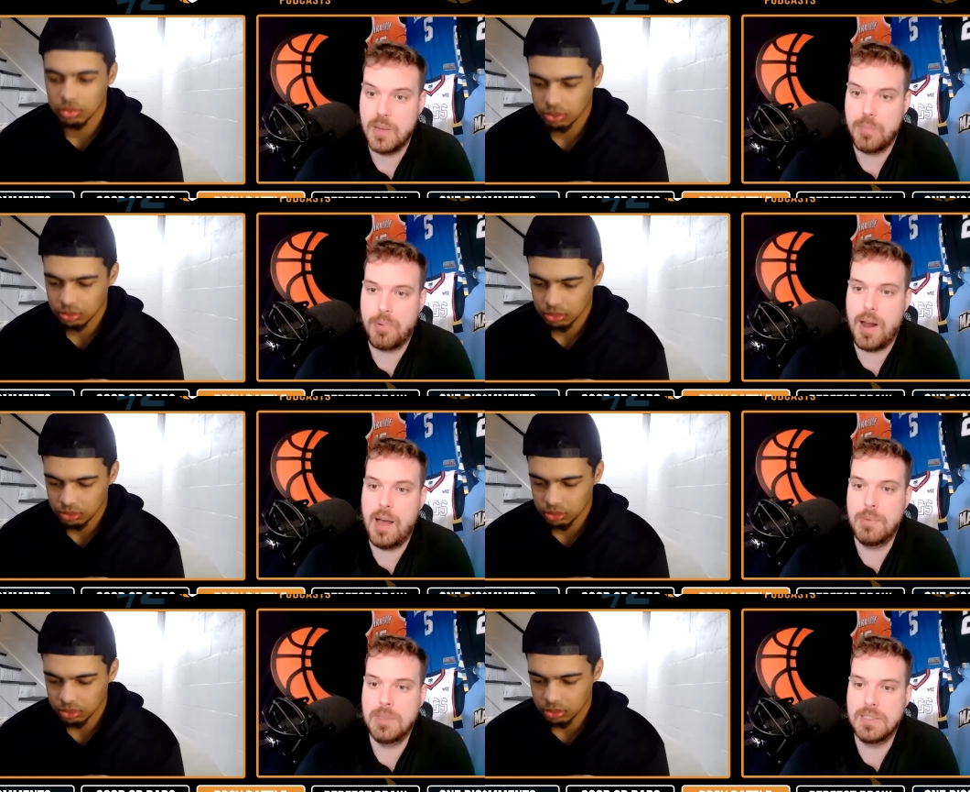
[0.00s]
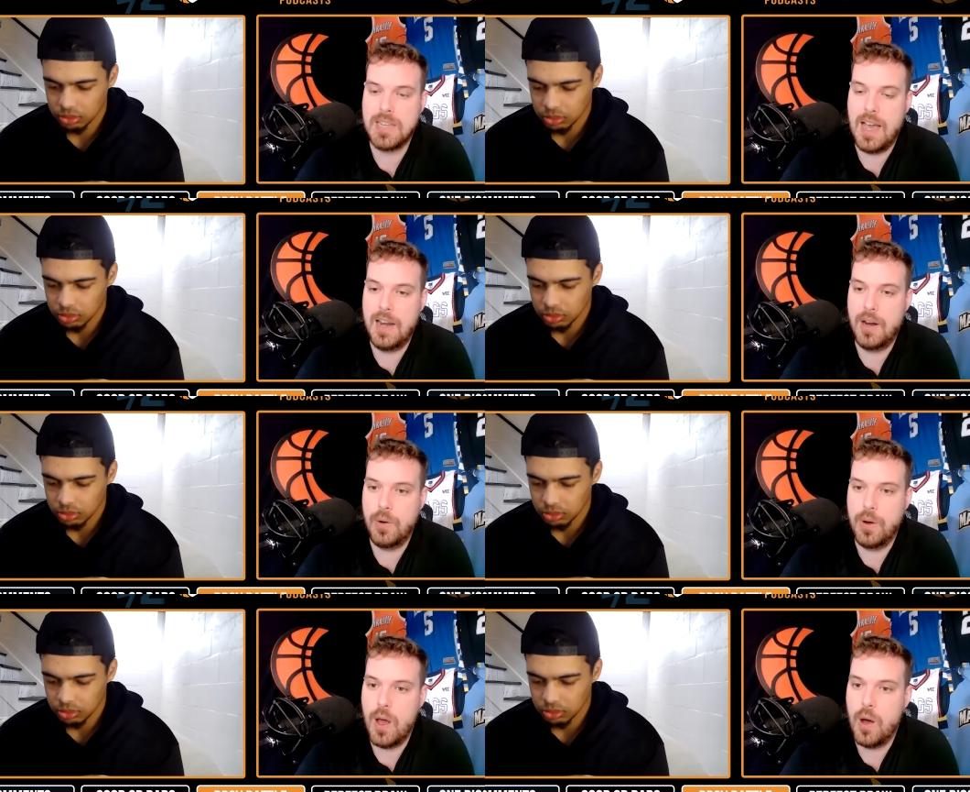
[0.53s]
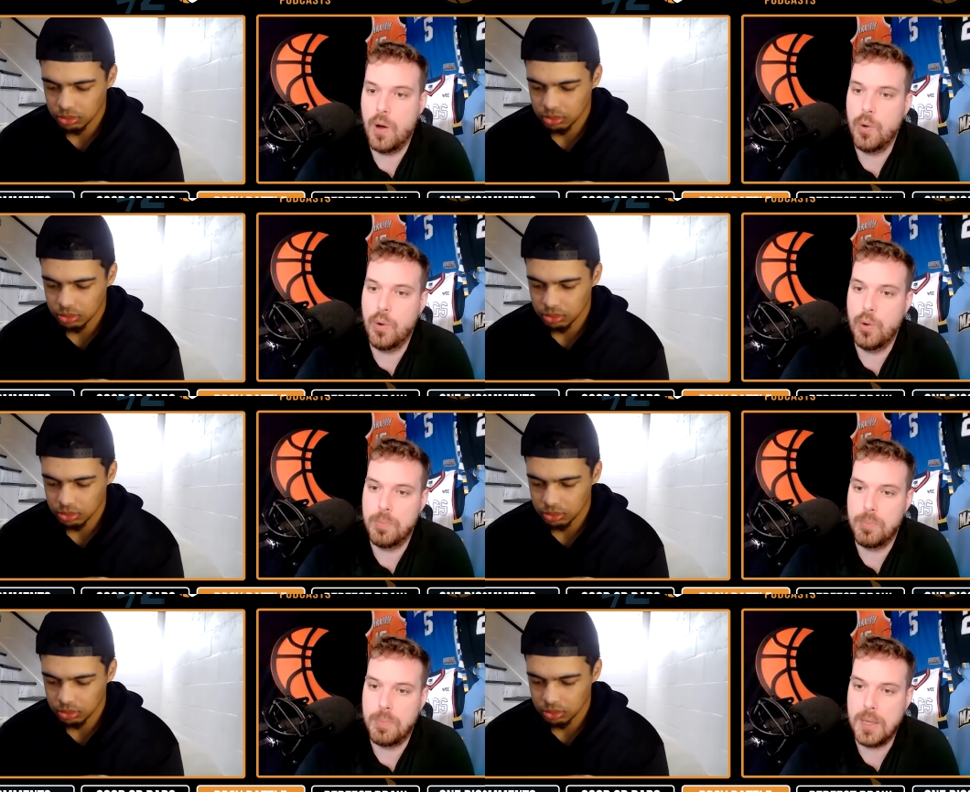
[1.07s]
Speaker 1: The problem is I don't know
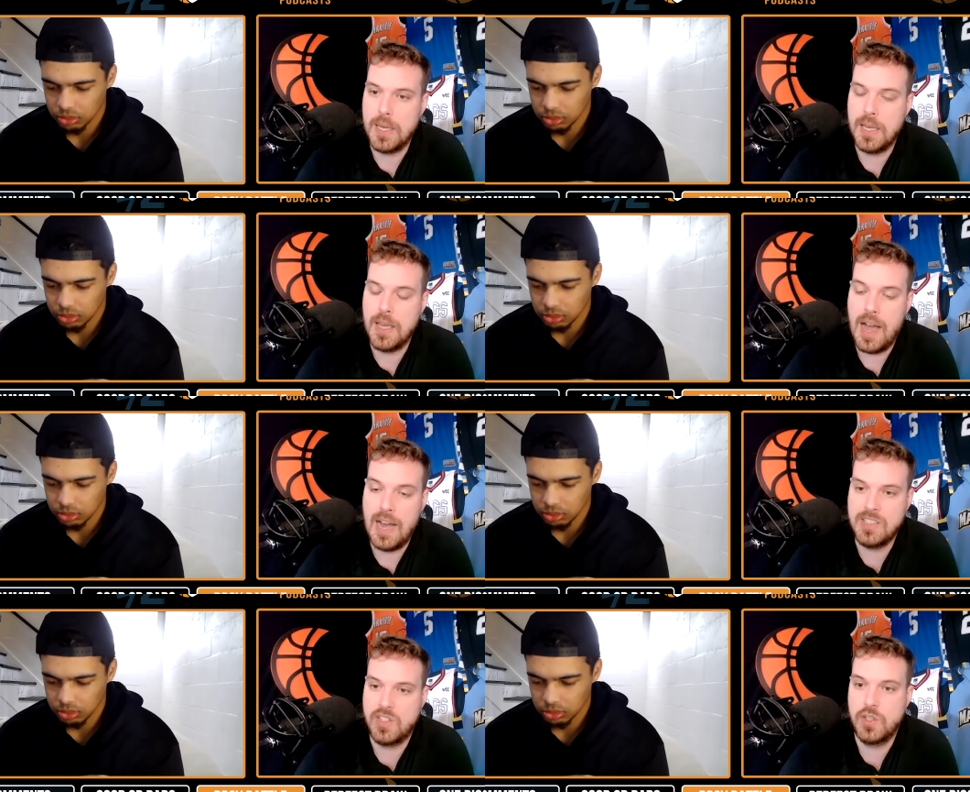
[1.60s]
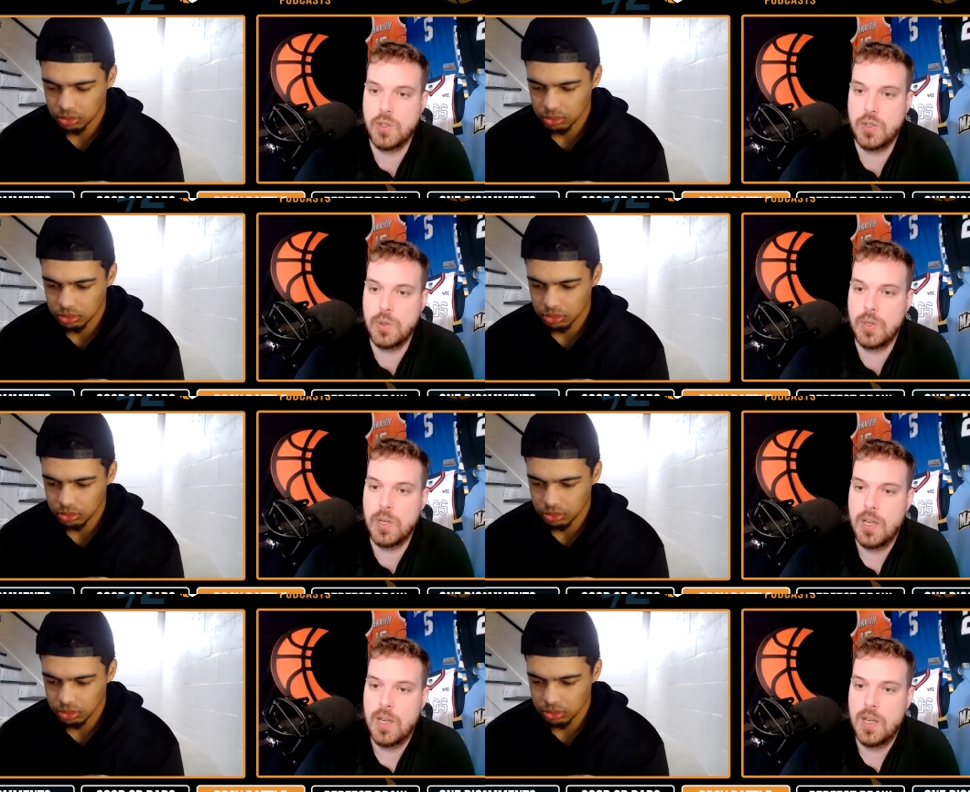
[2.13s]
who would be. I do.